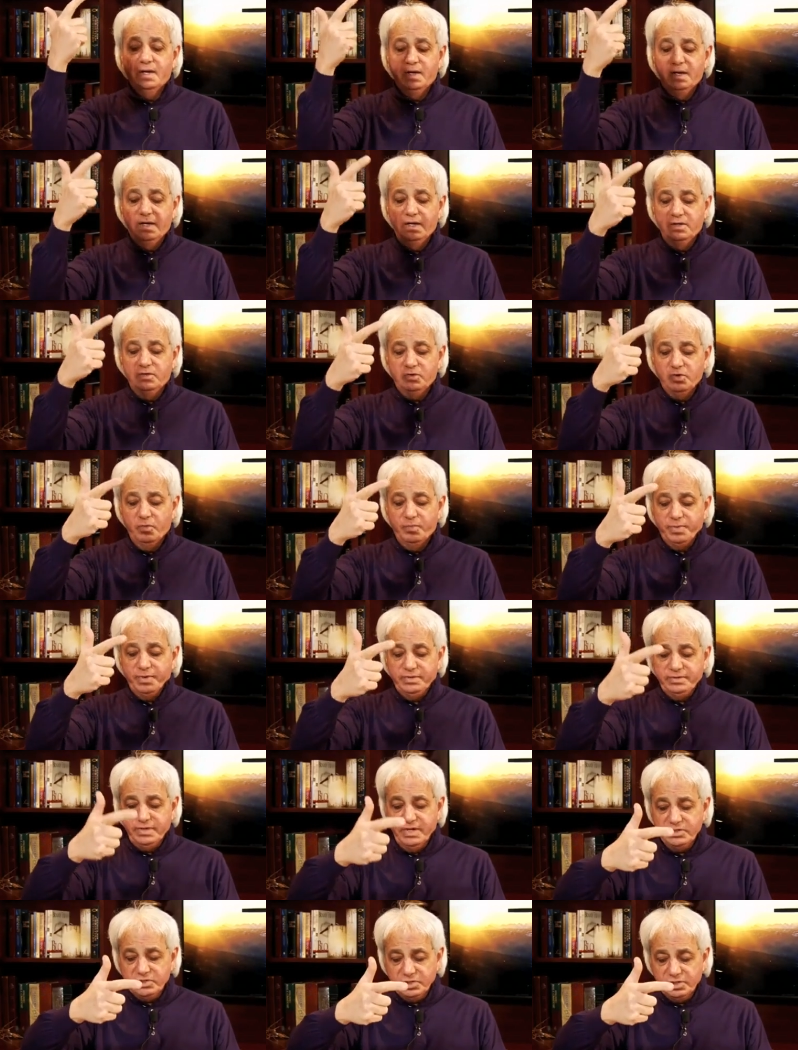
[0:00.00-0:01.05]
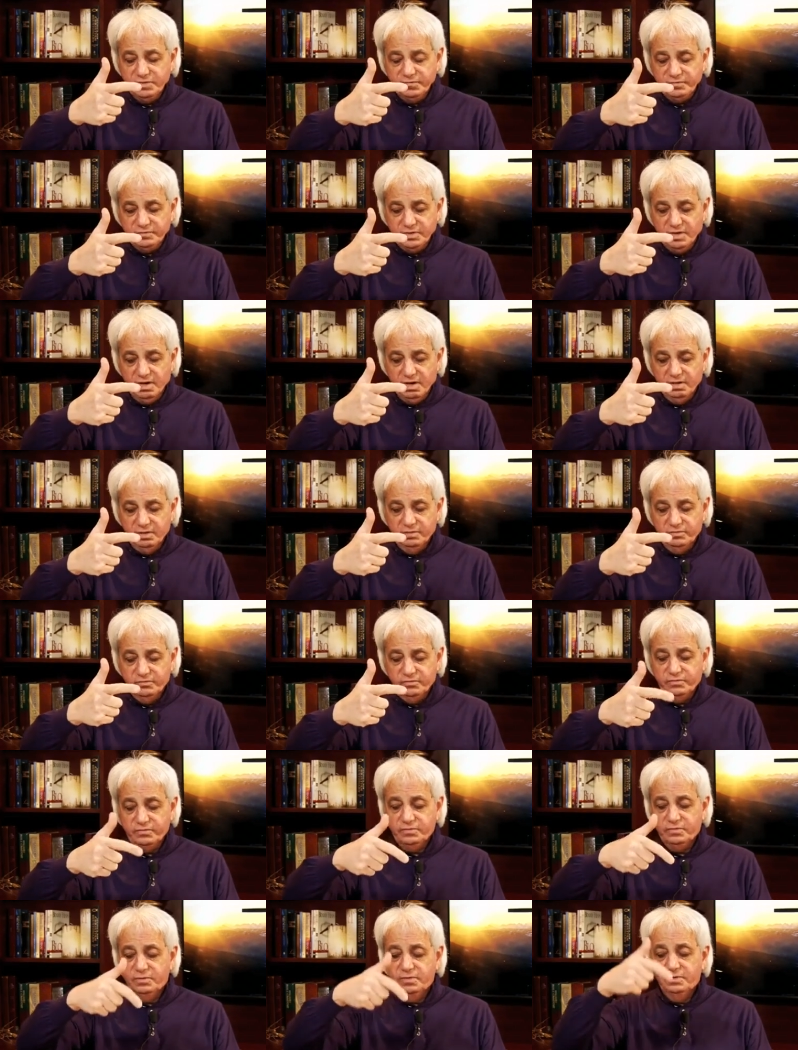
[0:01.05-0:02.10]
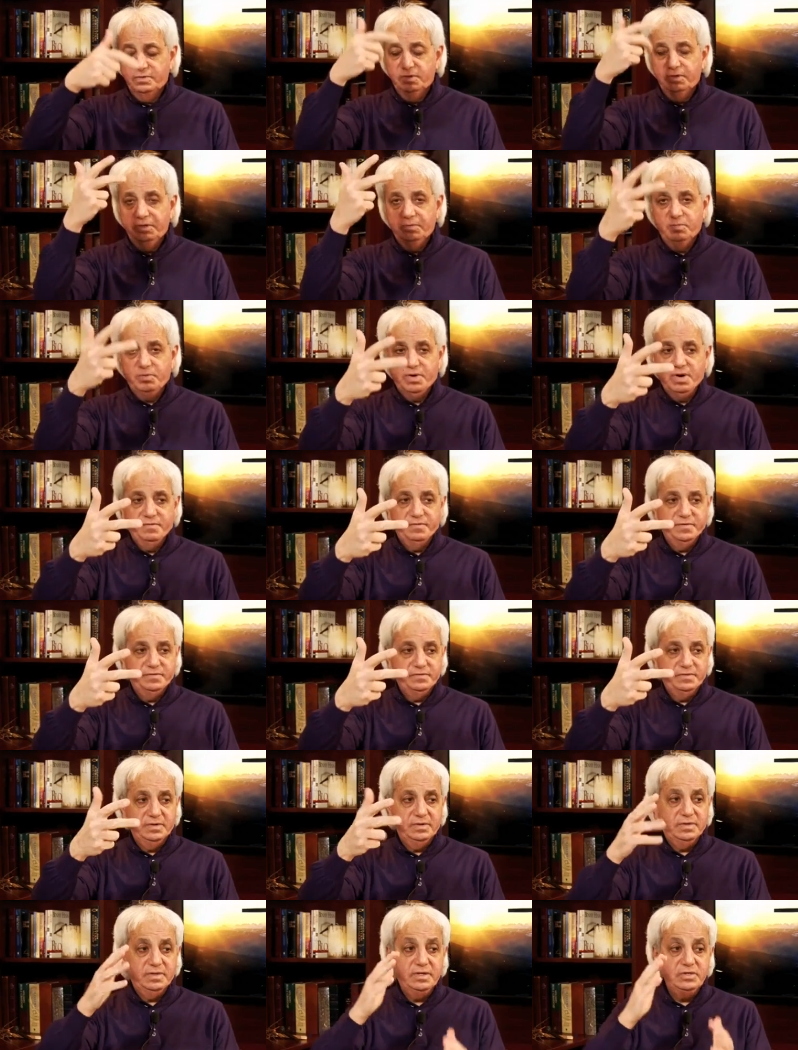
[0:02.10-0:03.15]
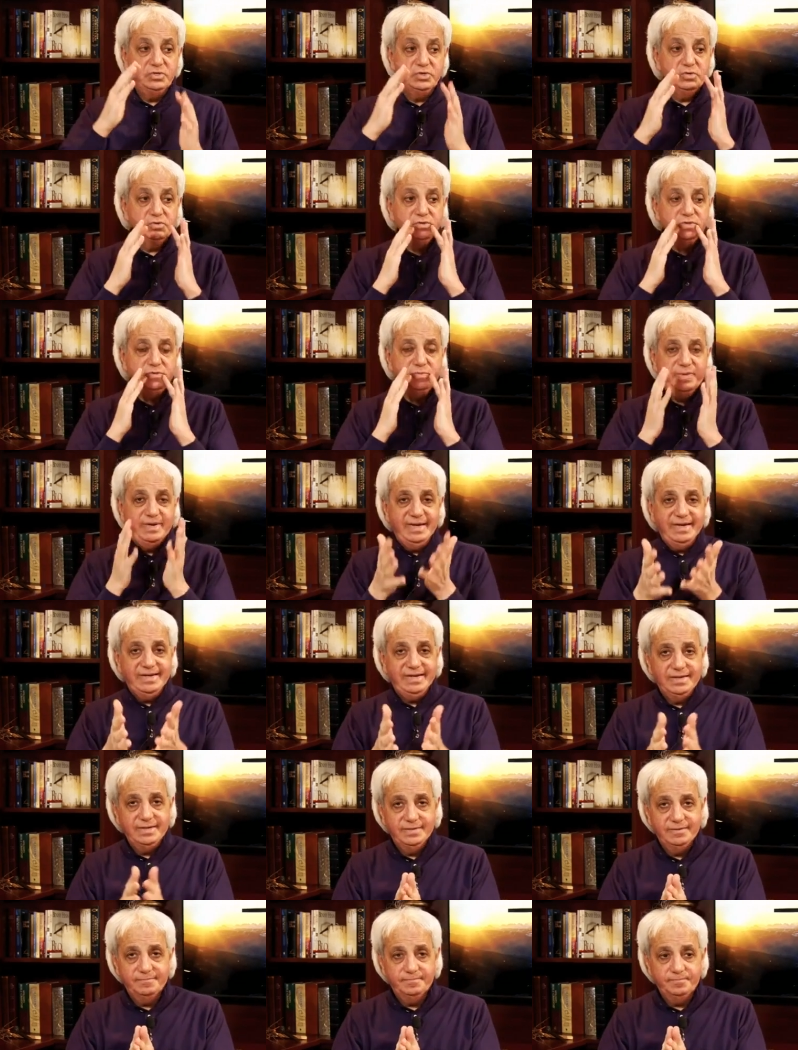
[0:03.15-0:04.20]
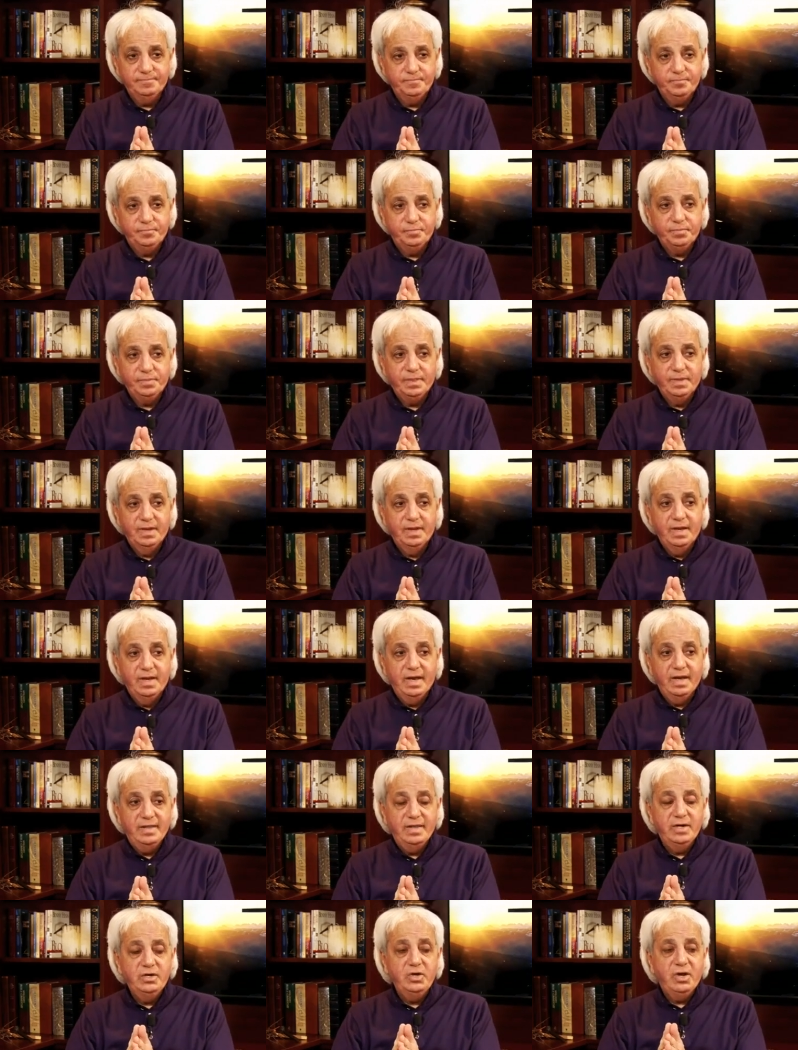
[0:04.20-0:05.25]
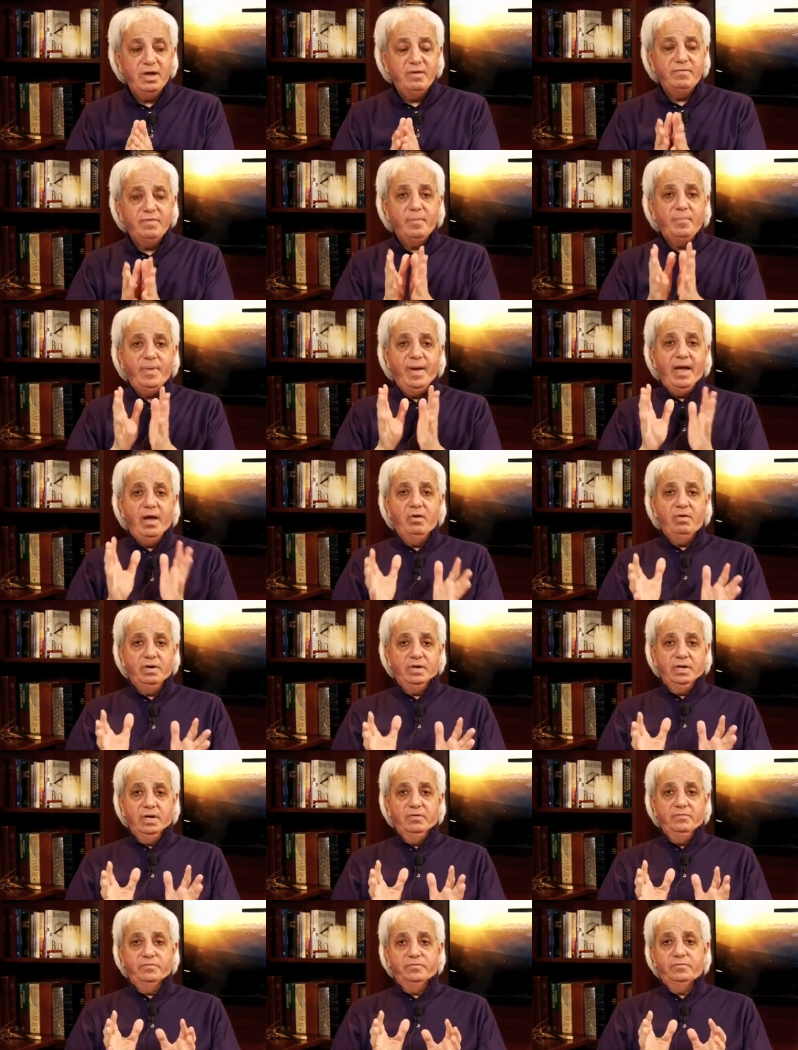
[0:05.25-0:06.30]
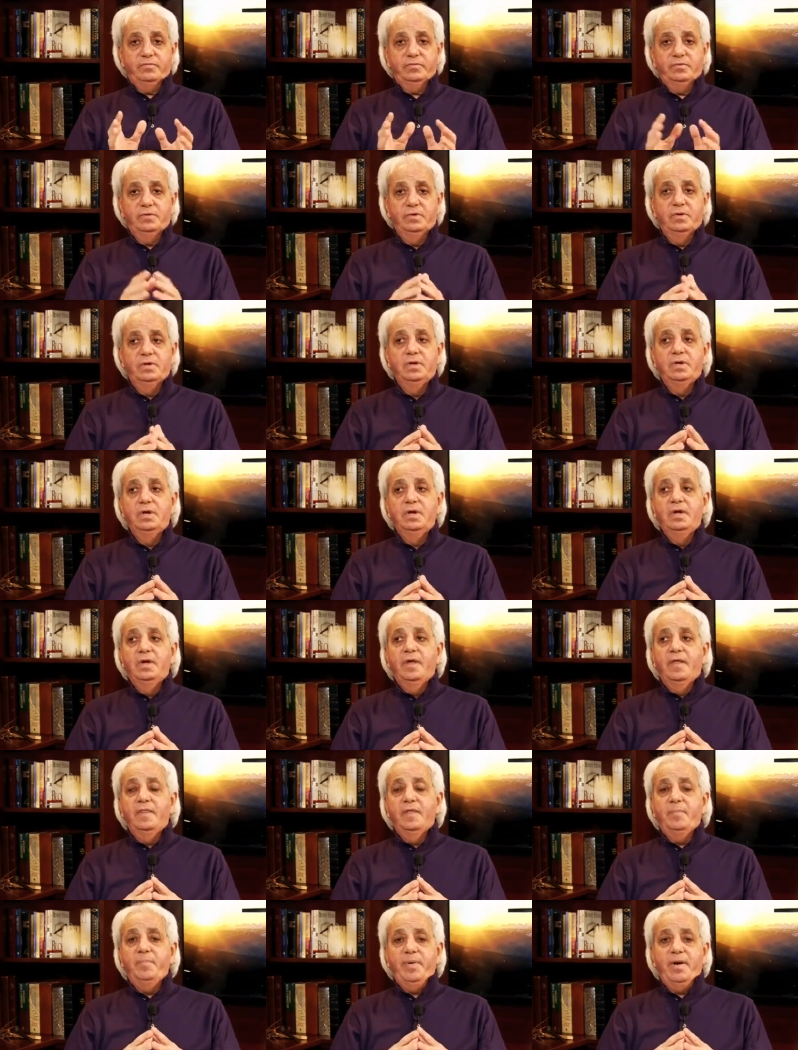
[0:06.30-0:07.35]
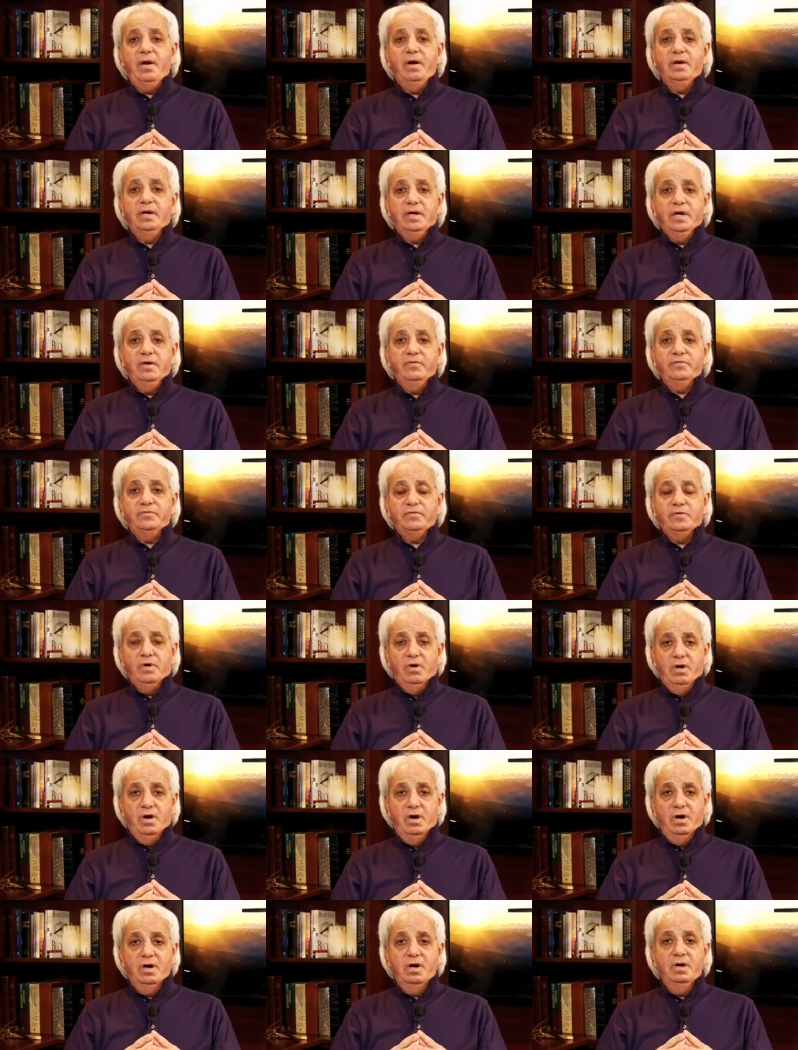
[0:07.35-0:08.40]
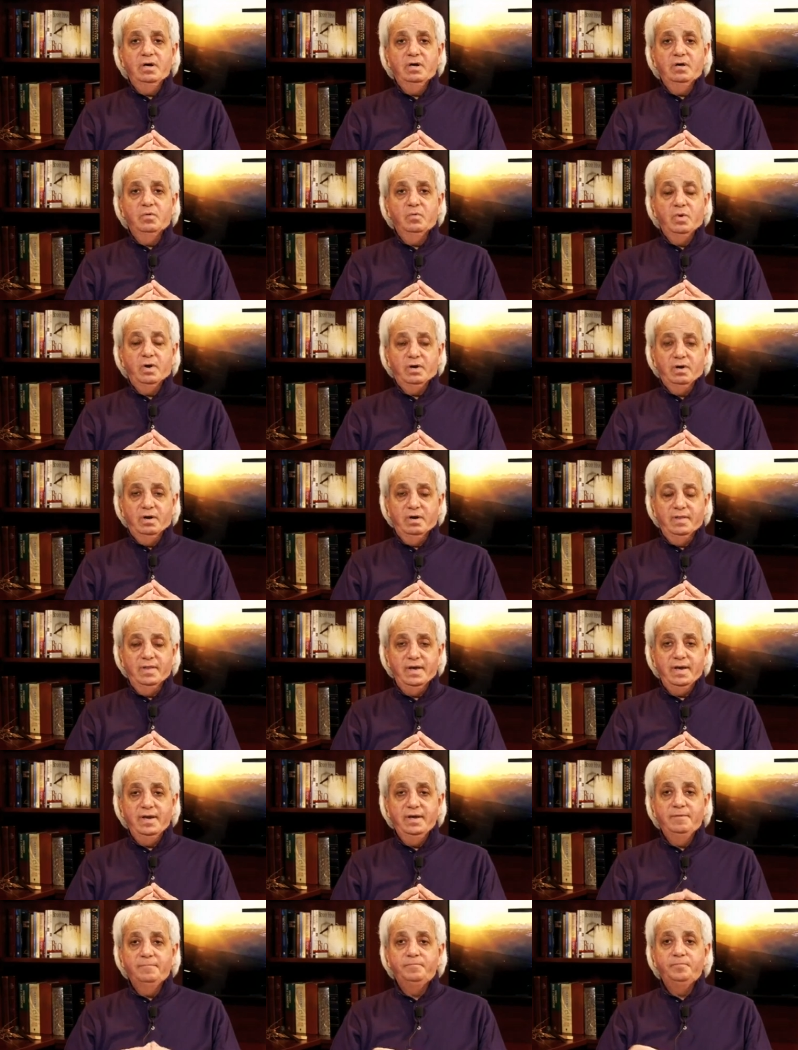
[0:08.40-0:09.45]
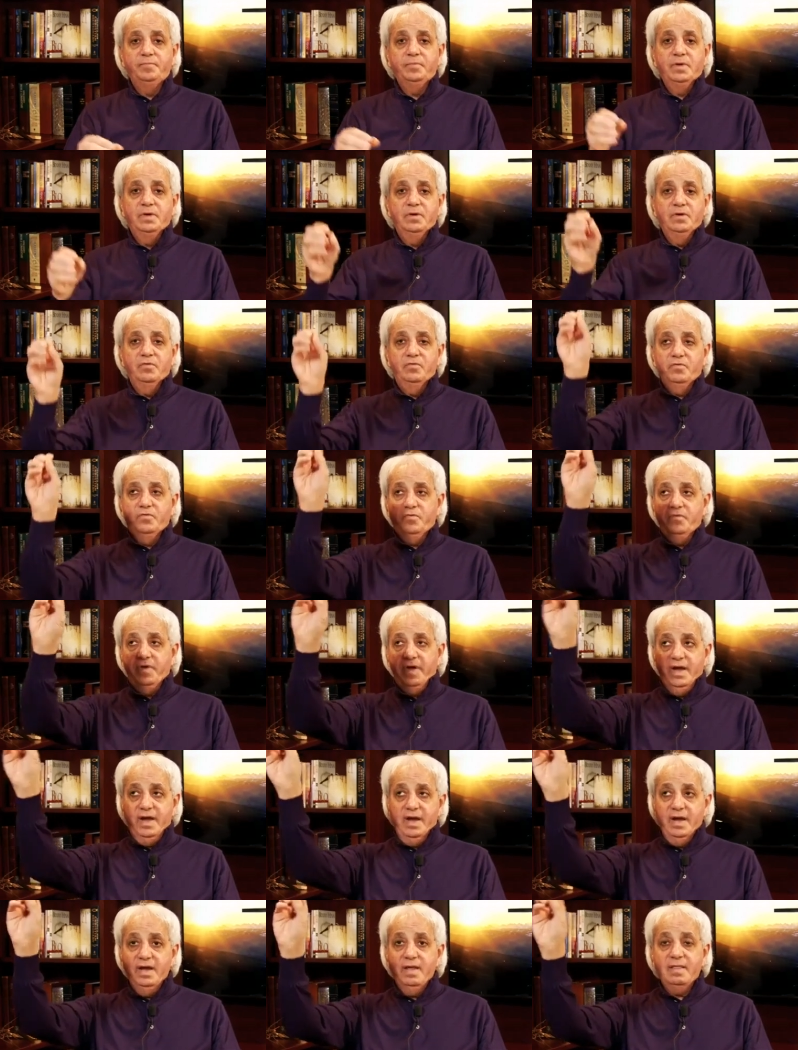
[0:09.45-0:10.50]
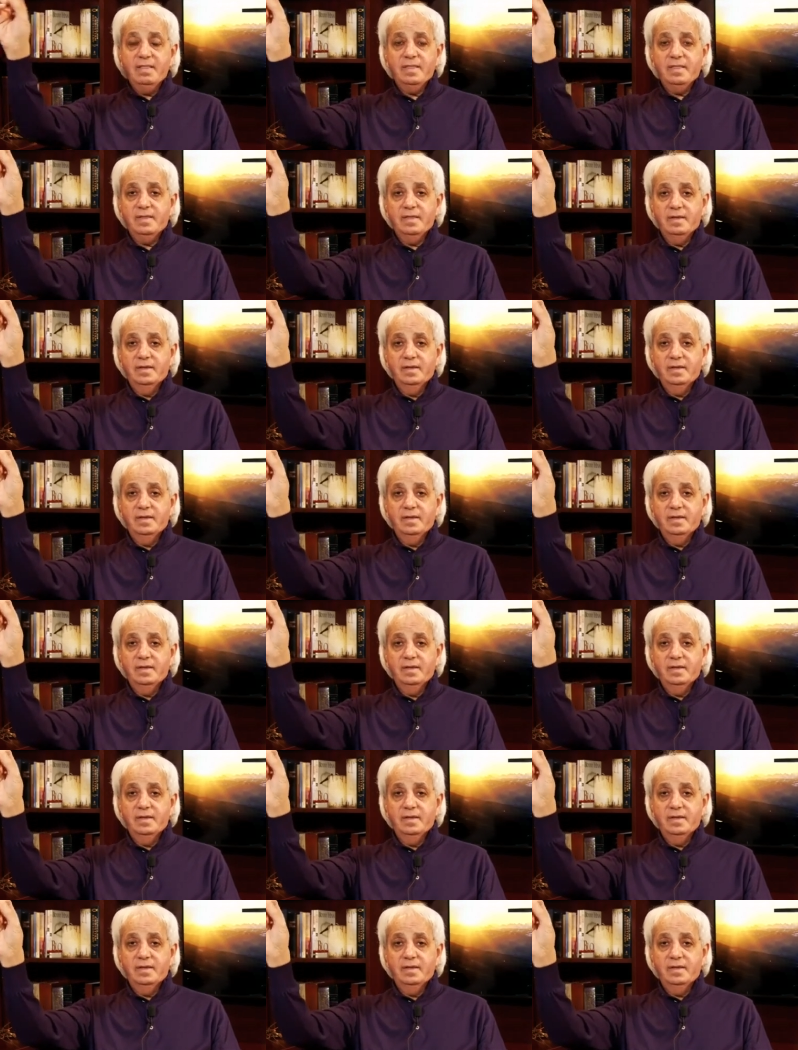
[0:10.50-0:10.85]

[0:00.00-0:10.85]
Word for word: interpretation of tongues, prophecy, things you speak. And then you have the power gifts. The power gifts are what are they? Faith,